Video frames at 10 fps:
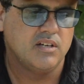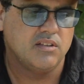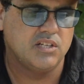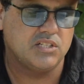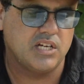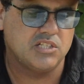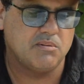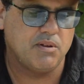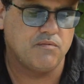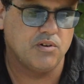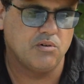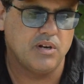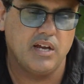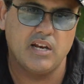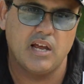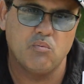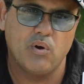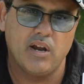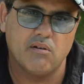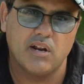this has to be filled out and
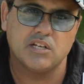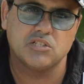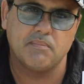where it has